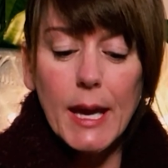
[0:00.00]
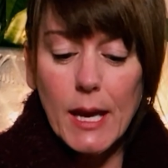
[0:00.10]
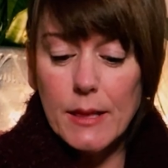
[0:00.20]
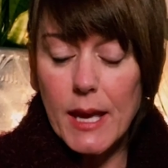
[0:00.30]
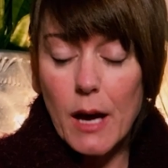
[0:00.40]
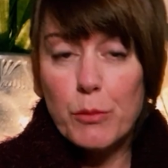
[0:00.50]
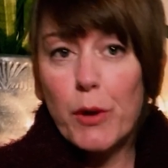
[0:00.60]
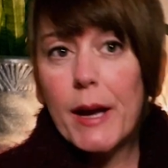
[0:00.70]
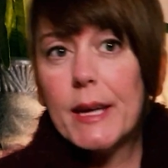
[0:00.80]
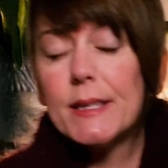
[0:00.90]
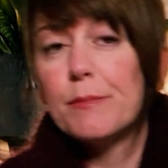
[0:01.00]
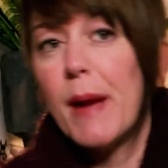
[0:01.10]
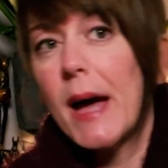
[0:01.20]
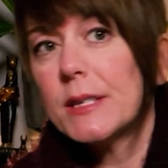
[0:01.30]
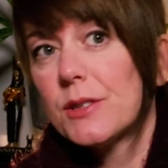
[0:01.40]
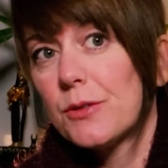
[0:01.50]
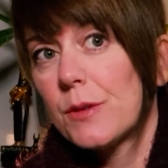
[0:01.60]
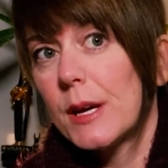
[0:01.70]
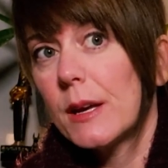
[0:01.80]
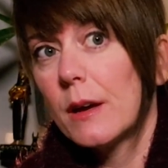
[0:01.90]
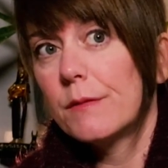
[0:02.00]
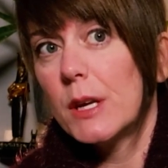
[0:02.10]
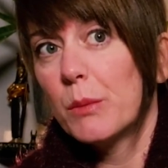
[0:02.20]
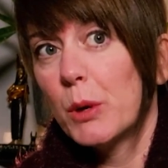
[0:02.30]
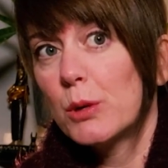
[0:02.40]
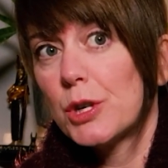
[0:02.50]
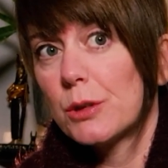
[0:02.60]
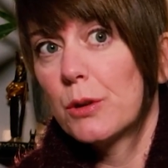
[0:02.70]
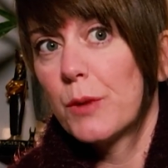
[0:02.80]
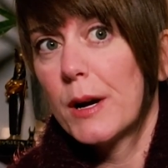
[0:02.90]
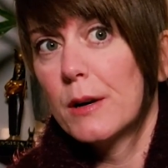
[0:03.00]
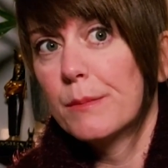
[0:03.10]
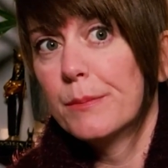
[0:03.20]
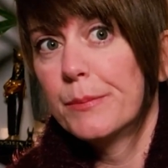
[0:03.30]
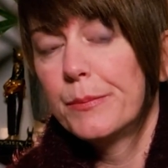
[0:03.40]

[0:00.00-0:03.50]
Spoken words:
In the upright, it's mastery of the emotional realm.